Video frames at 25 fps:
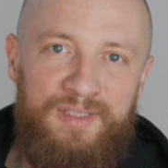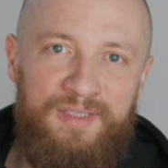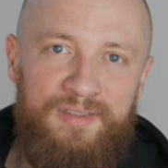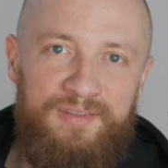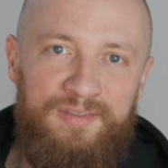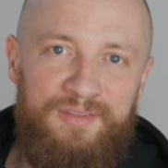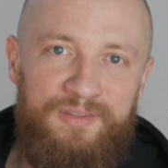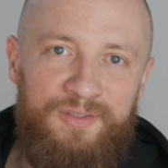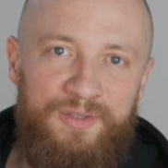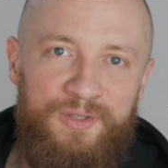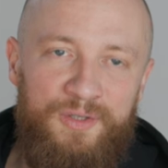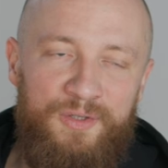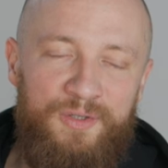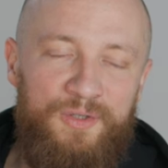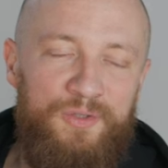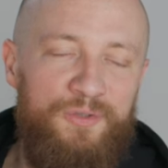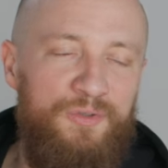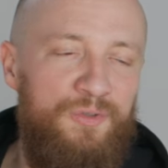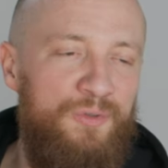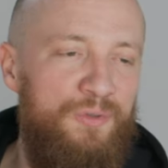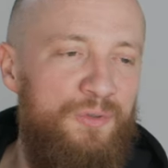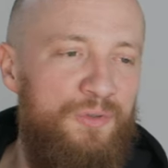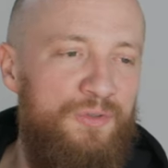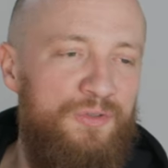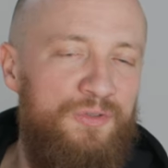this,
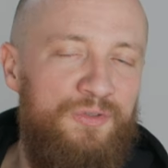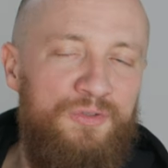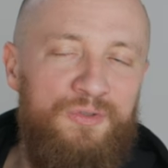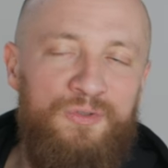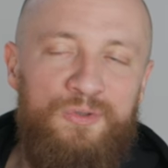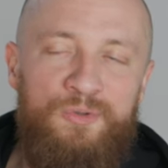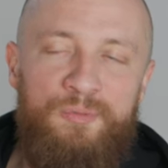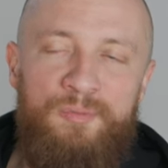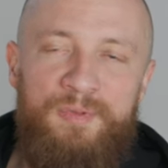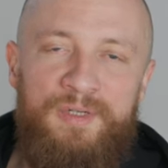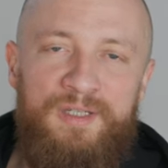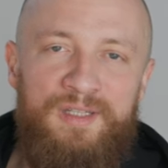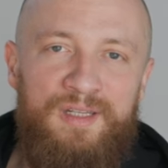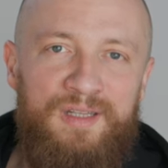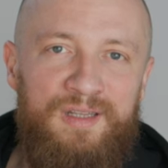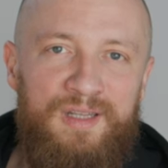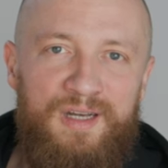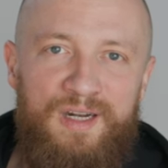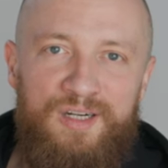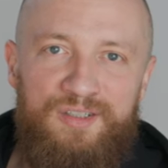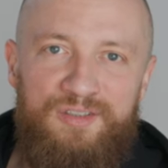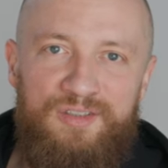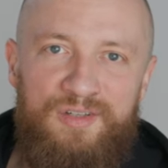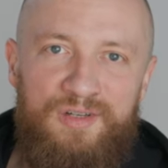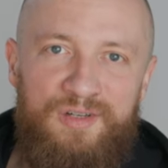to stupidly
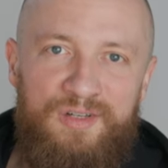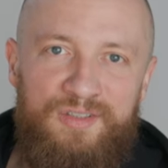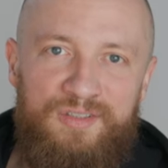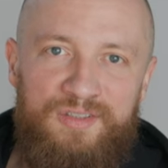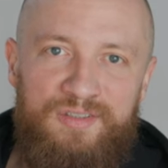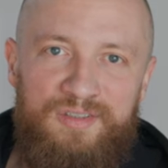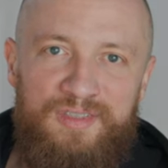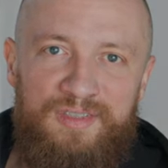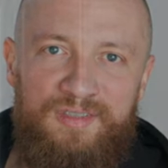large launch